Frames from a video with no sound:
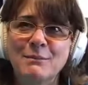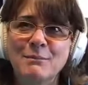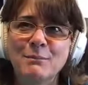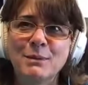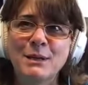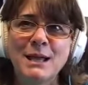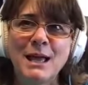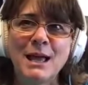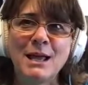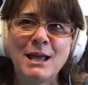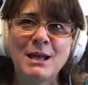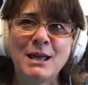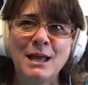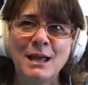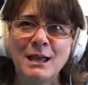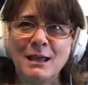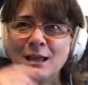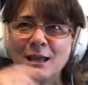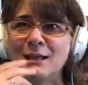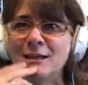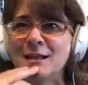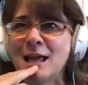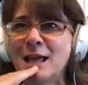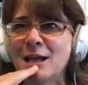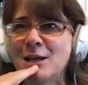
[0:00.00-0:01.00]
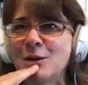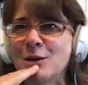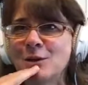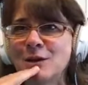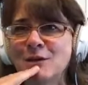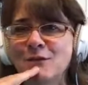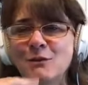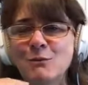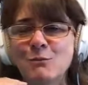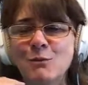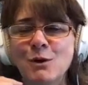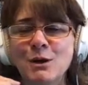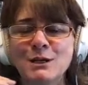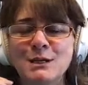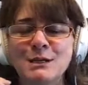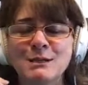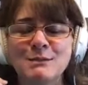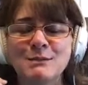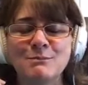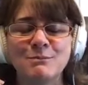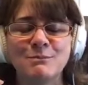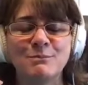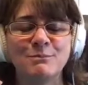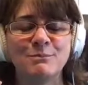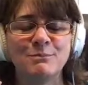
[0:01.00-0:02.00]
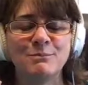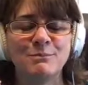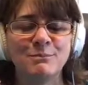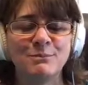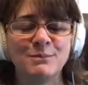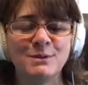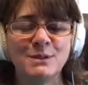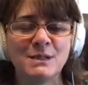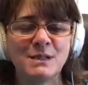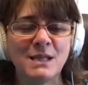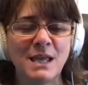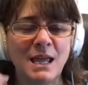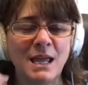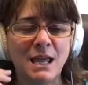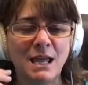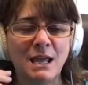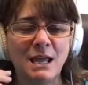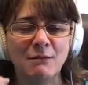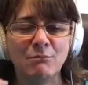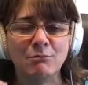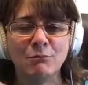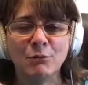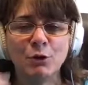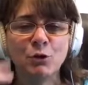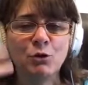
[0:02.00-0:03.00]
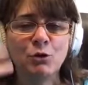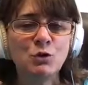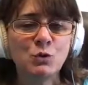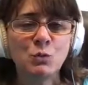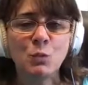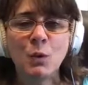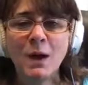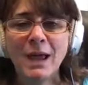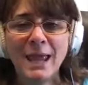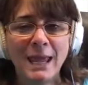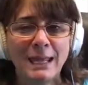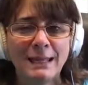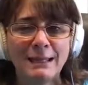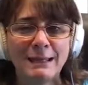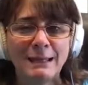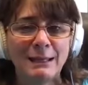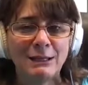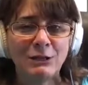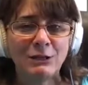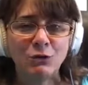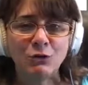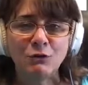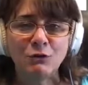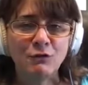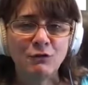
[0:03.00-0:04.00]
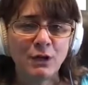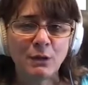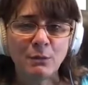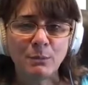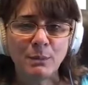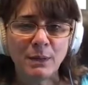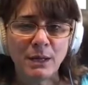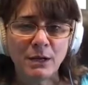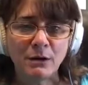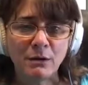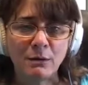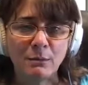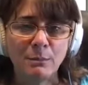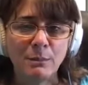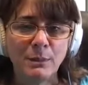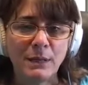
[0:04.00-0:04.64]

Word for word: but I and I don't even want to say lose weight and you'll feel better.